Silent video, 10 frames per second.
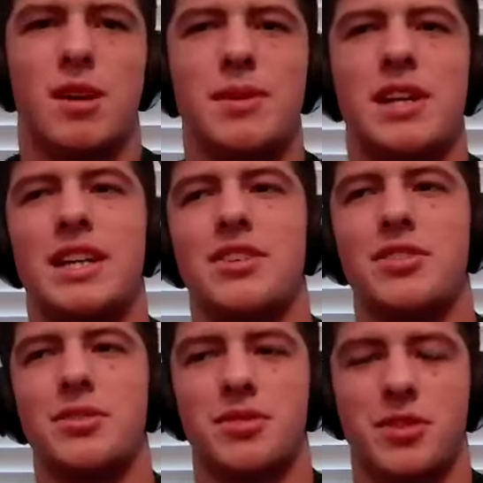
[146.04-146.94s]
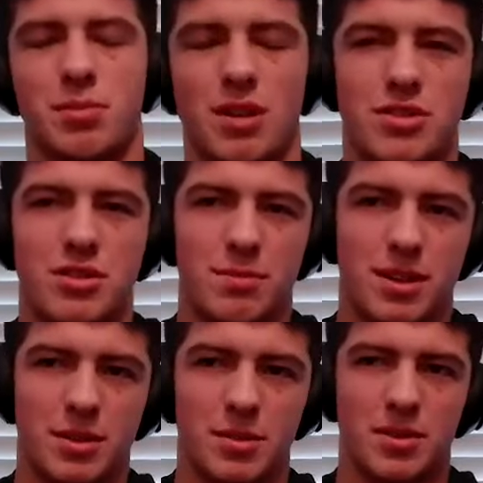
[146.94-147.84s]
I mean, I guess there was a pressure,
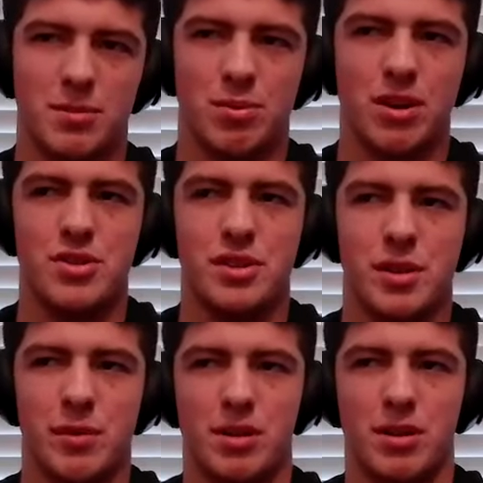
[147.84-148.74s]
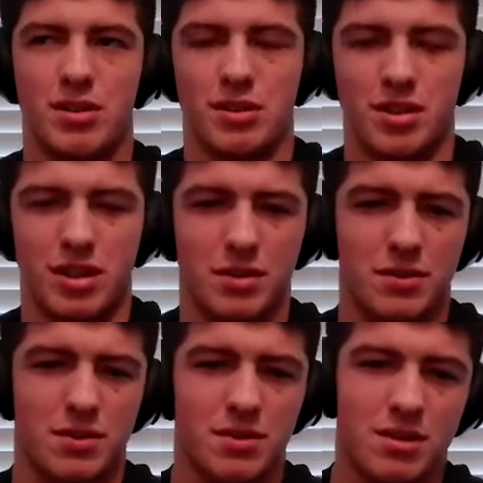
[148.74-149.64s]
but it was a pressure that we put on
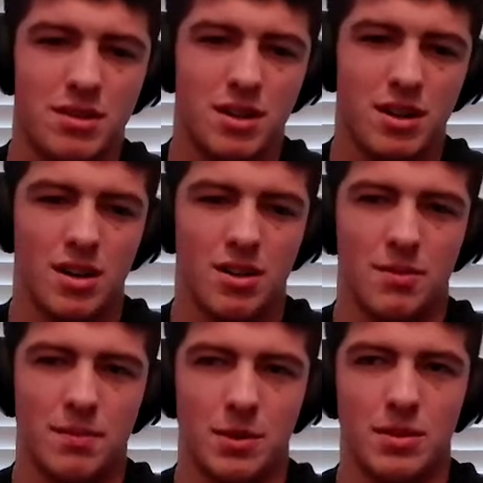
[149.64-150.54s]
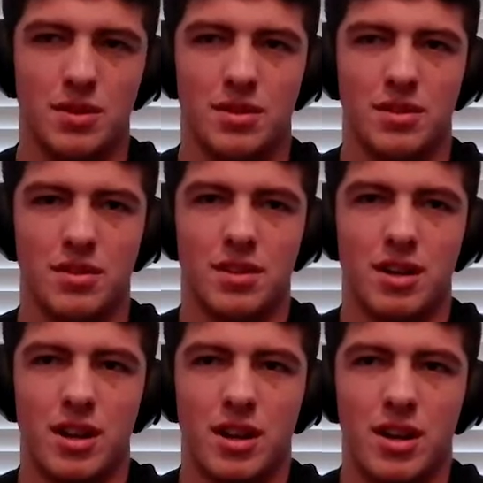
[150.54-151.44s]
ourselves. Um, it wasn't.
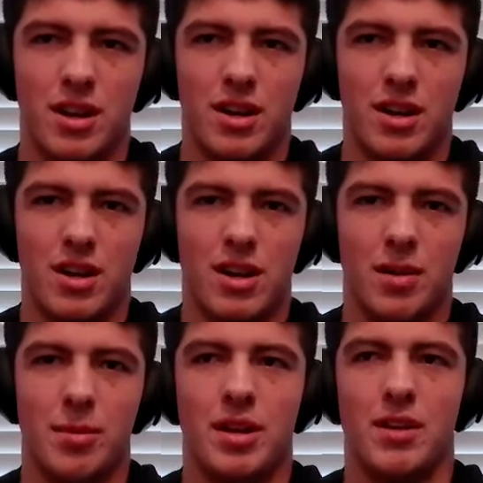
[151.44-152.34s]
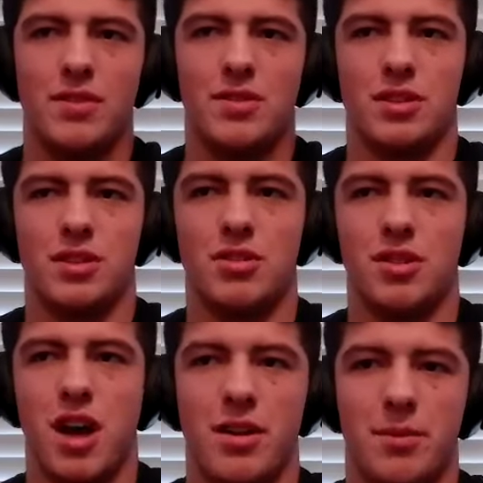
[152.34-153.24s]
I mean, obviously,
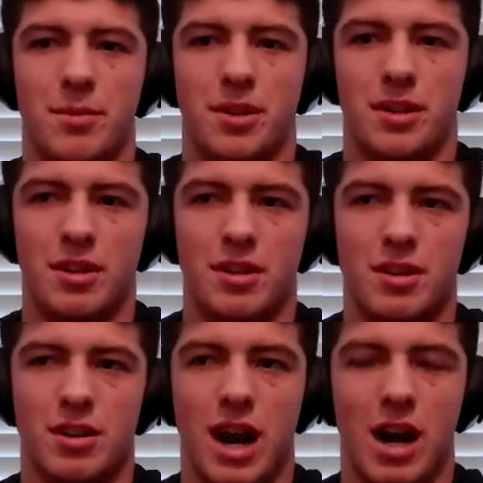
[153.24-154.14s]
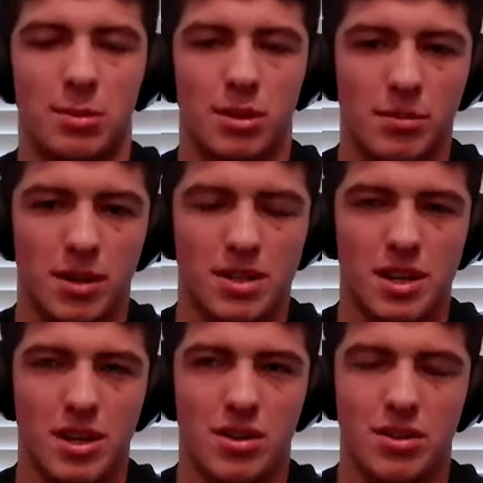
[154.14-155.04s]
Coach Adam and Albert and
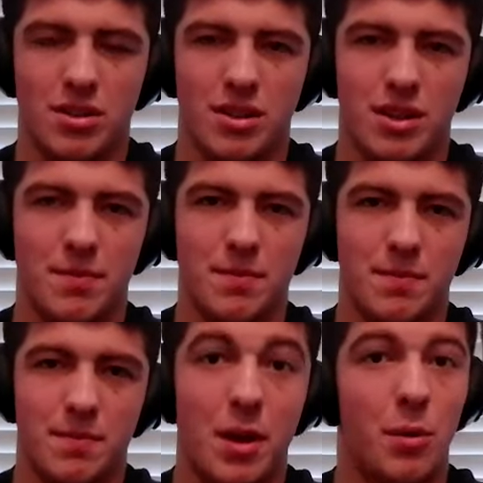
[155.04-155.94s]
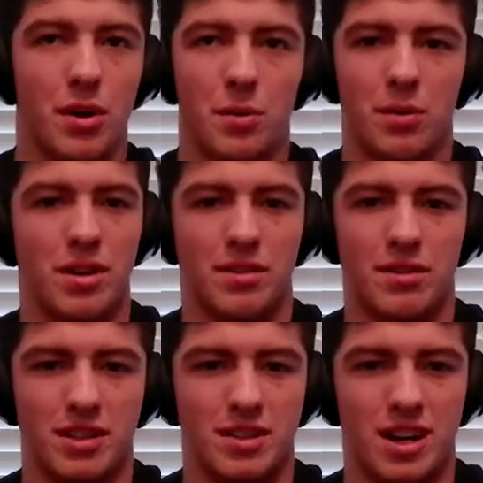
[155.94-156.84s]
Montero, you know, they they want to
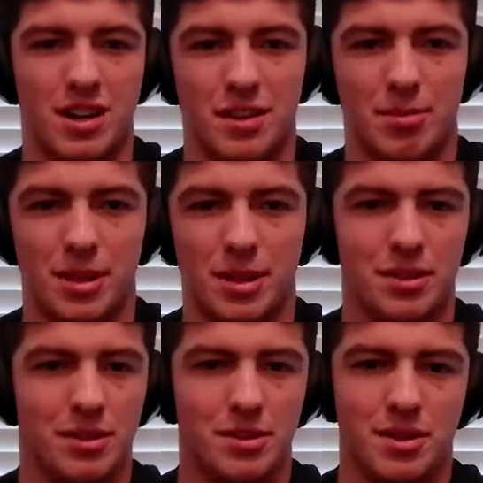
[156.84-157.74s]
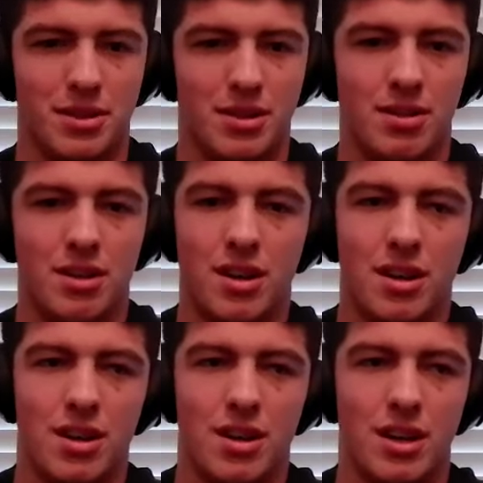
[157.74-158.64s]
win. It's not in their blood to lose at all.
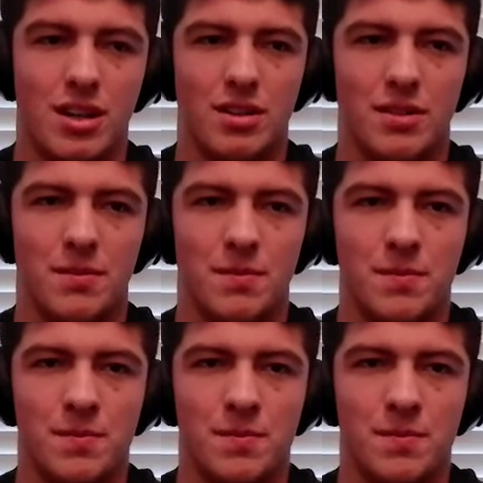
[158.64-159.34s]
And